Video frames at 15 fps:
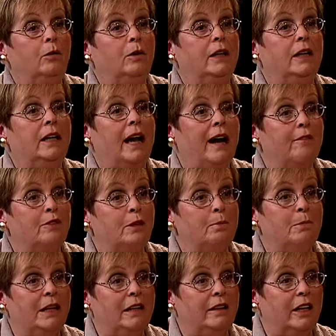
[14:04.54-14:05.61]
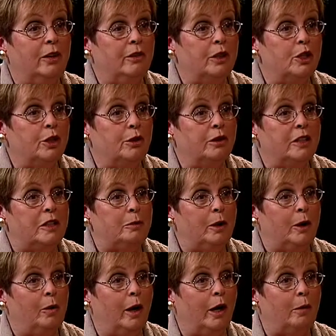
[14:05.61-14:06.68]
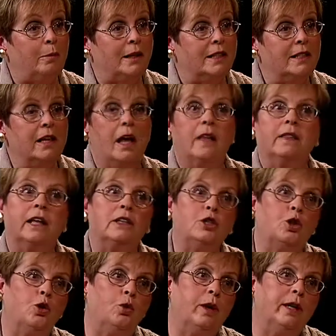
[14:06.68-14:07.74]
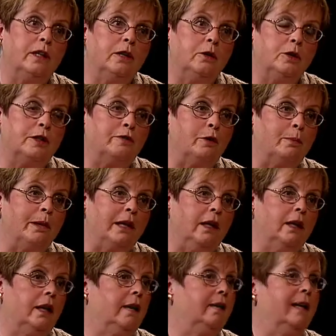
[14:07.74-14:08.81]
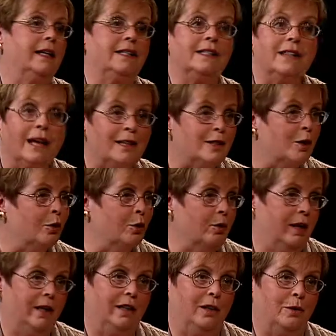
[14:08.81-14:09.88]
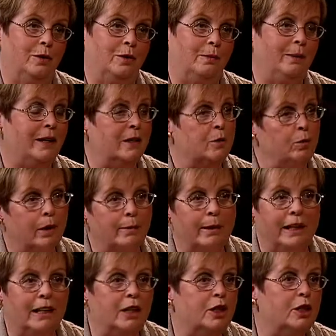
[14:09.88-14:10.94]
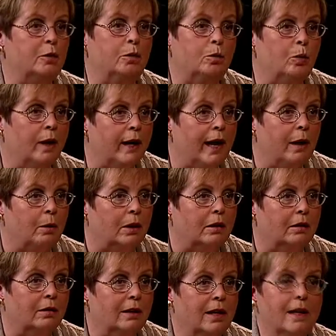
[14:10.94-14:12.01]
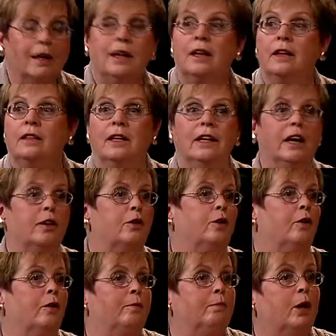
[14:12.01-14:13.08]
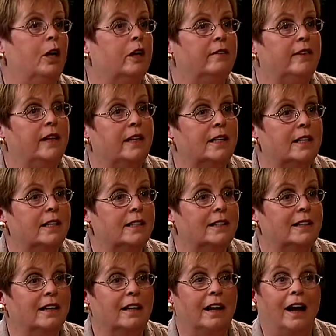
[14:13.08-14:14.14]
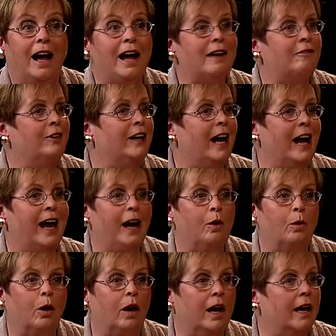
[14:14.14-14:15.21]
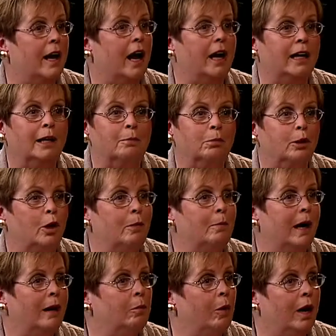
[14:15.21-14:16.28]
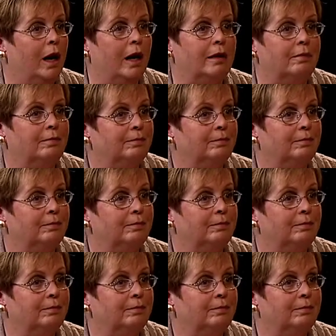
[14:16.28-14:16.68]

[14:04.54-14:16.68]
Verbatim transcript: only have to meet their insurance requirements. That's great news for me, and that's not so great news, because what am I going to do in 1 hour? The other part of it is, I have an hour and I can blow my wad.